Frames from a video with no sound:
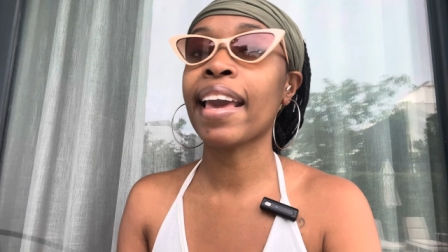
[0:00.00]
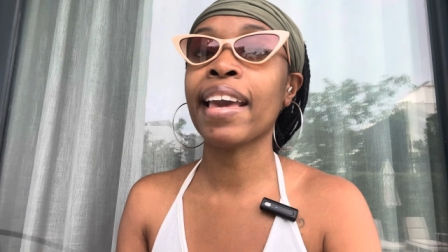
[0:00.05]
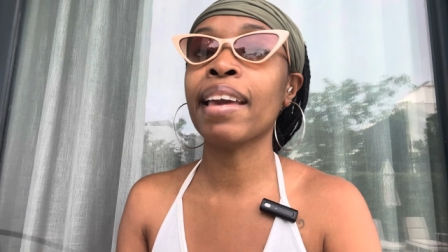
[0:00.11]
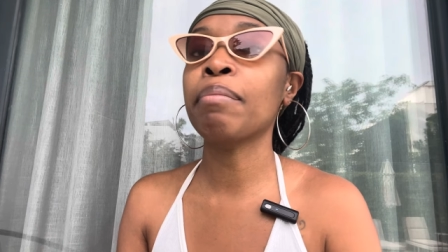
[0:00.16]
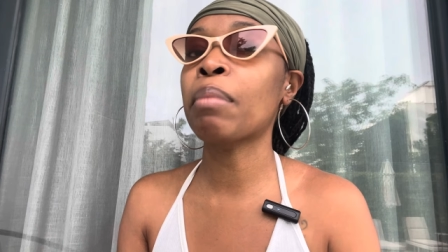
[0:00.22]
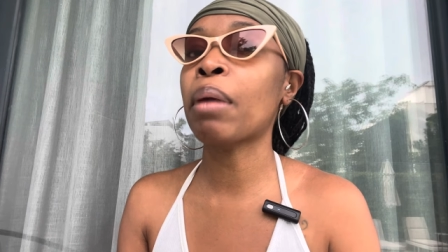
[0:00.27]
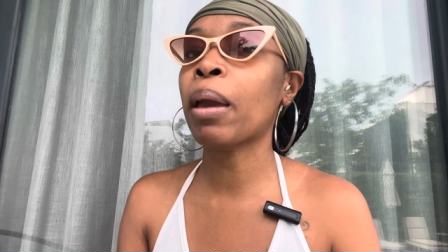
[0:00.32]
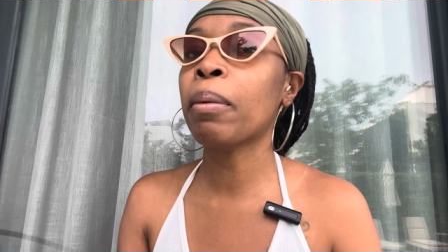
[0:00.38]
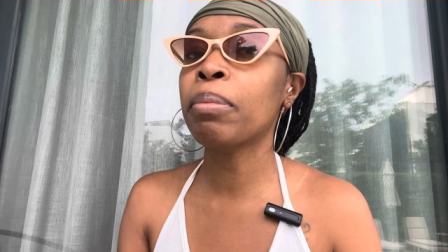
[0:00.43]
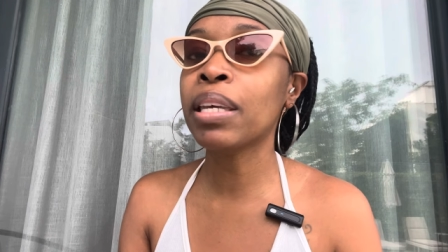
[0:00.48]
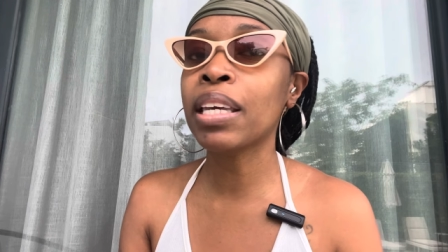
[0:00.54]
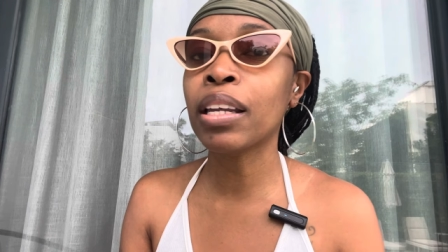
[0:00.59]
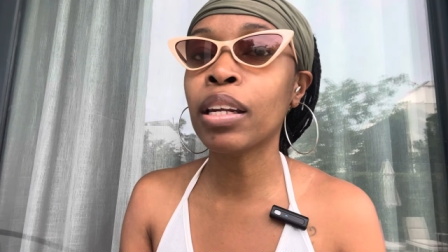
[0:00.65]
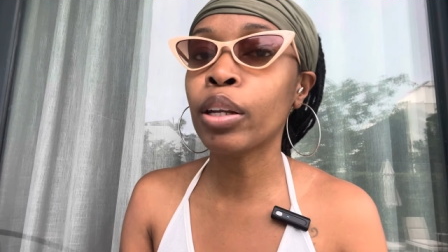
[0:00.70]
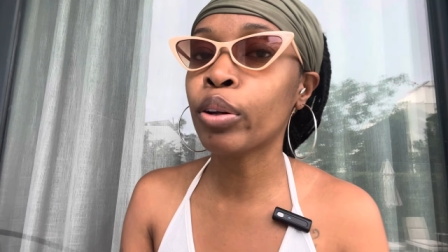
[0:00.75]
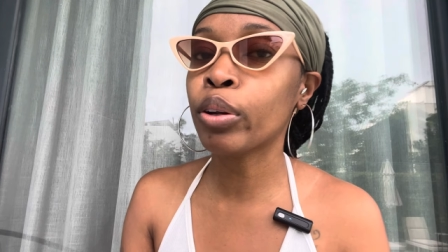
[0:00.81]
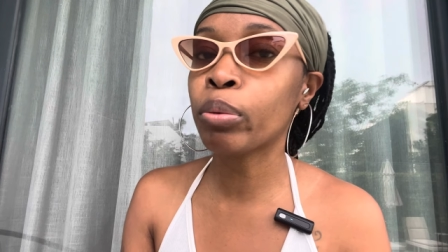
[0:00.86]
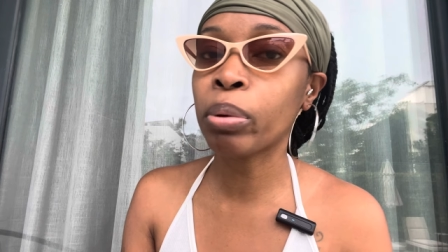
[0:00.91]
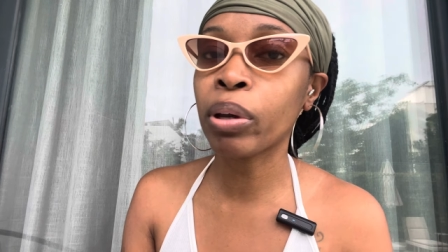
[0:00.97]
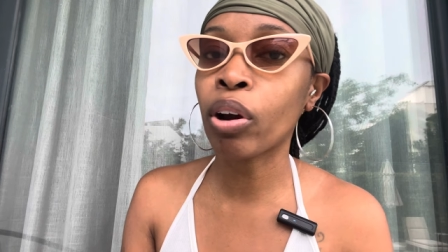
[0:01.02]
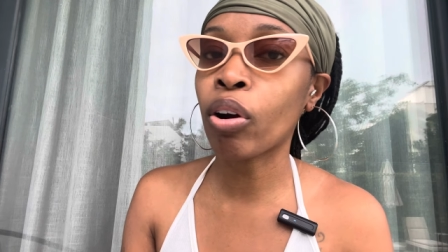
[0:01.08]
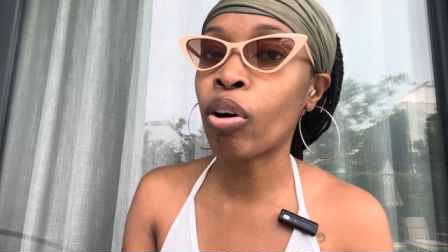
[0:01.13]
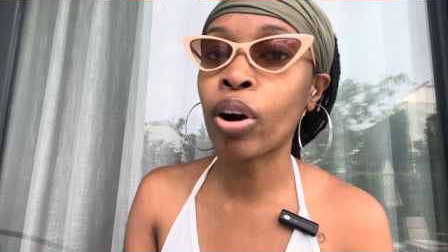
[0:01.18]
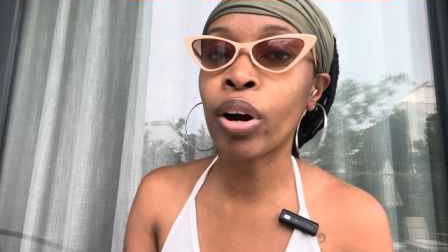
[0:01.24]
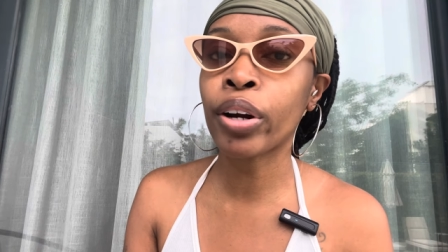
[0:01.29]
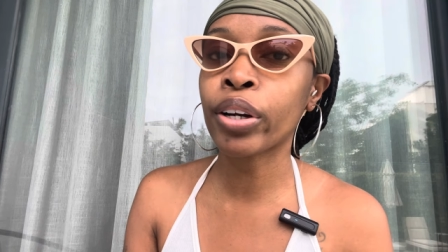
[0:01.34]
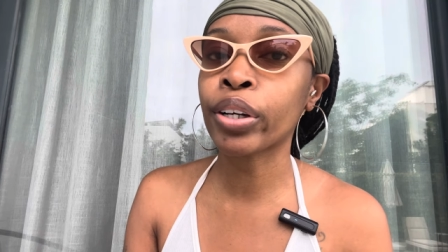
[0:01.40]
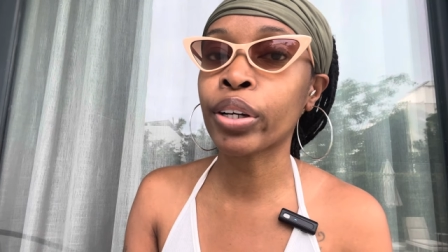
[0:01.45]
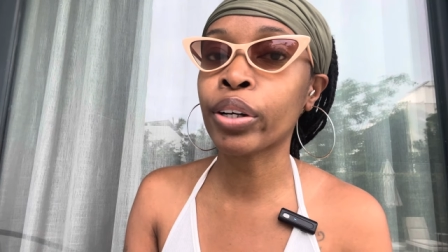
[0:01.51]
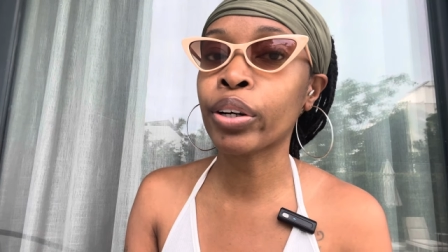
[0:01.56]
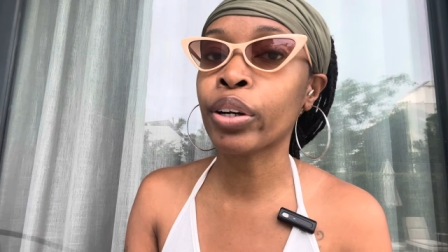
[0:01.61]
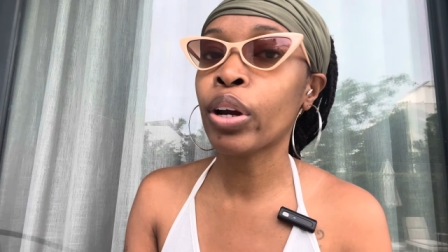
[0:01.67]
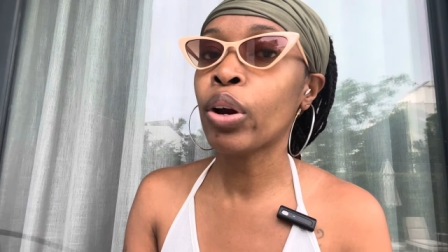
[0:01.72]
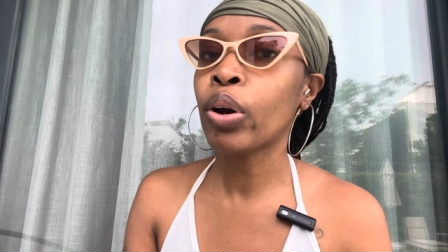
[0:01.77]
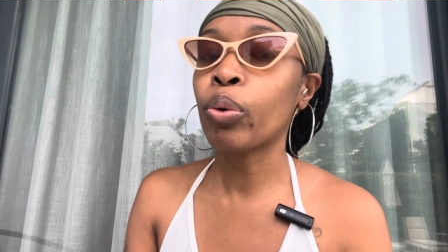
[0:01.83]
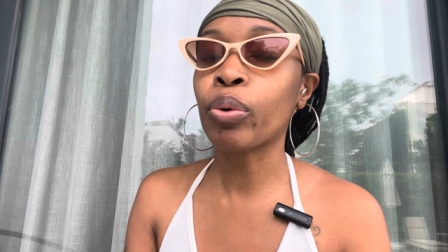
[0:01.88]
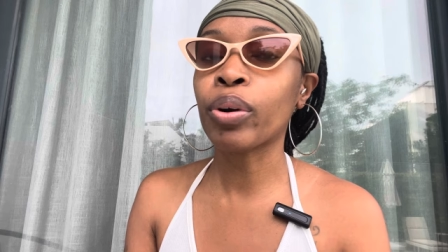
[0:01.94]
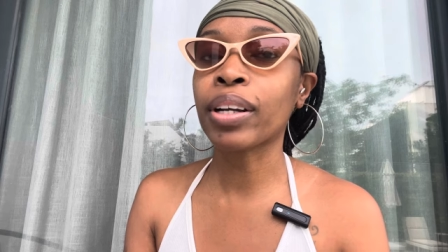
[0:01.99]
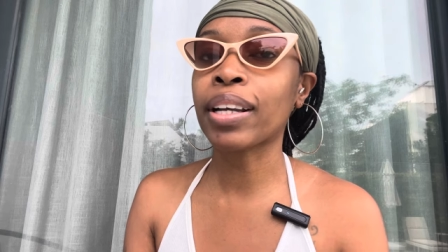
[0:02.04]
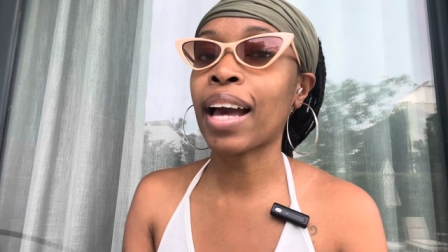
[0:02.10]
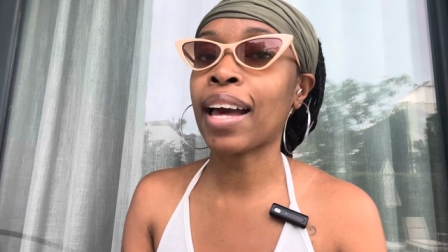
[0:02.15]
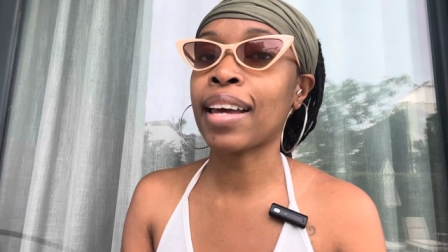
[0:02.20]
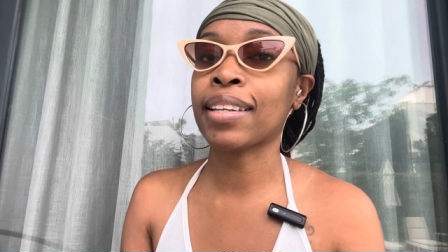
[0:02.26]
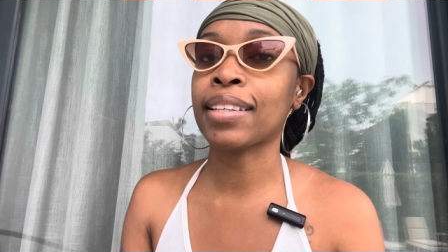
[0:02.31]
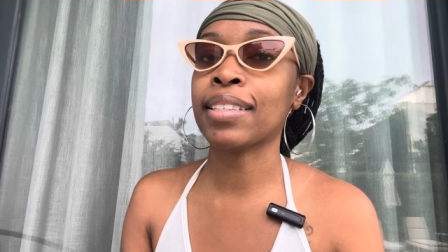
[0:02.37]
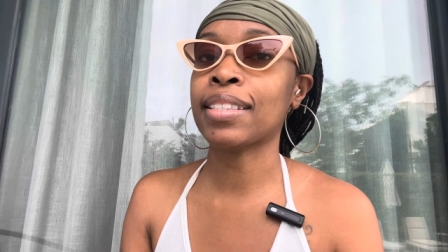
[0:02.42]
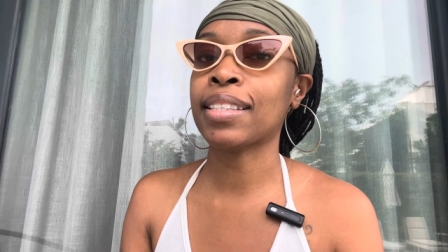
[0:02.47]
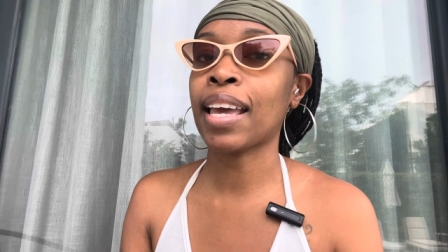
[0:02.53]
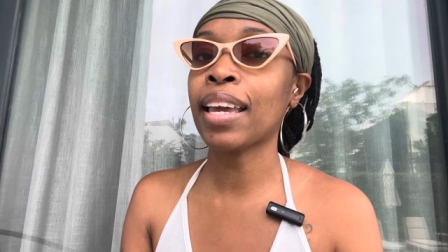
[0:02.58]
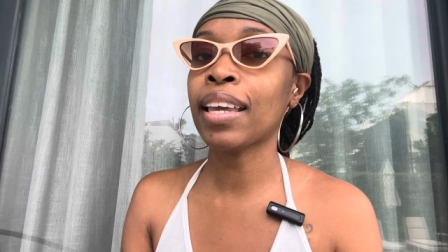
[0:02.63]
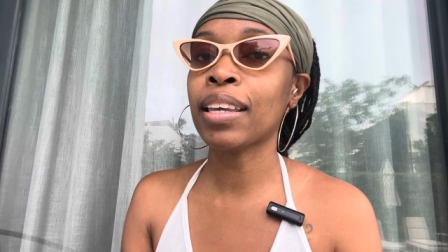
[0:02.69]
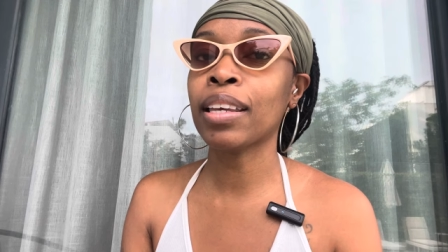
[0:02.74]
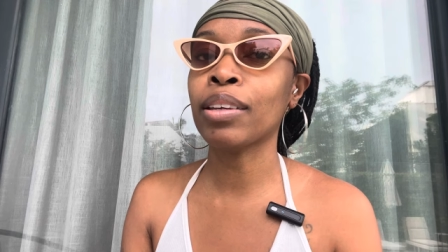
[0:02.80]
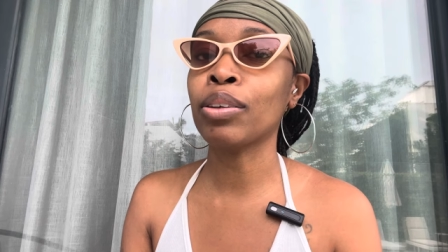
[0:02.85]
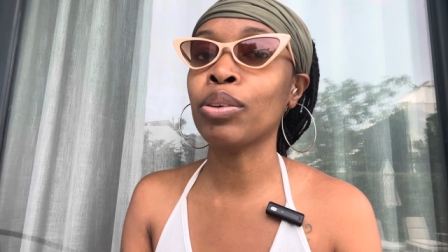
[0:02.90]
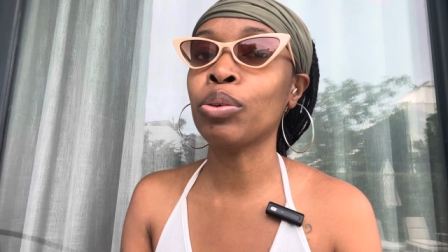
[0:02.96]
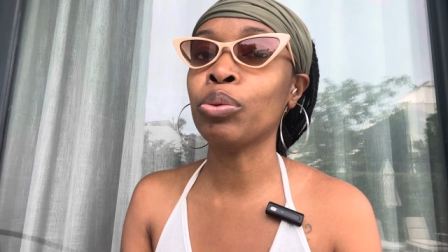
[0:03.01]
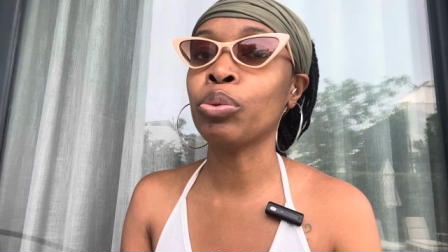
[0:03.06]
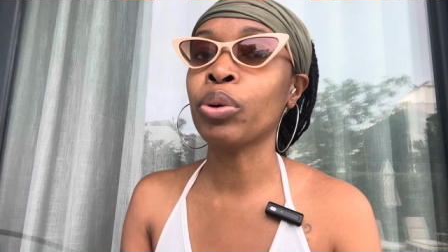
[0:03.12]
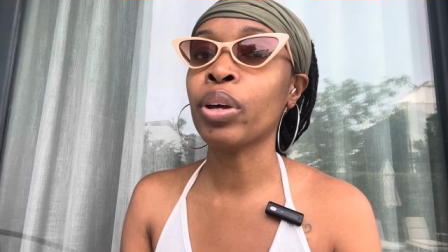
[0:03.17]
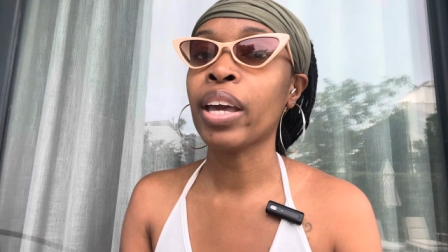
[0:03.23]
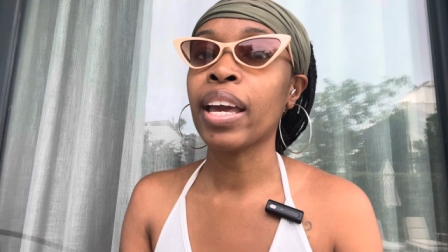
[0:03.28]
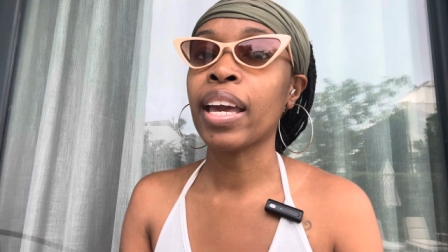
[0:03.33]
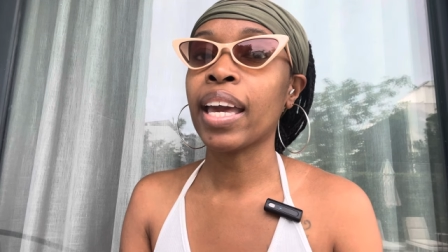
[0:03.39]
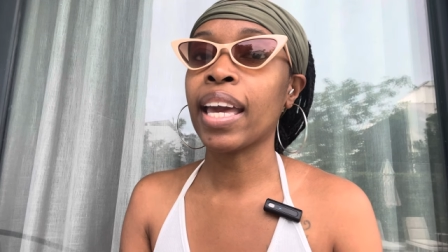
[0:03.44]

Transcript: it may be a little bit harder where God is taking you.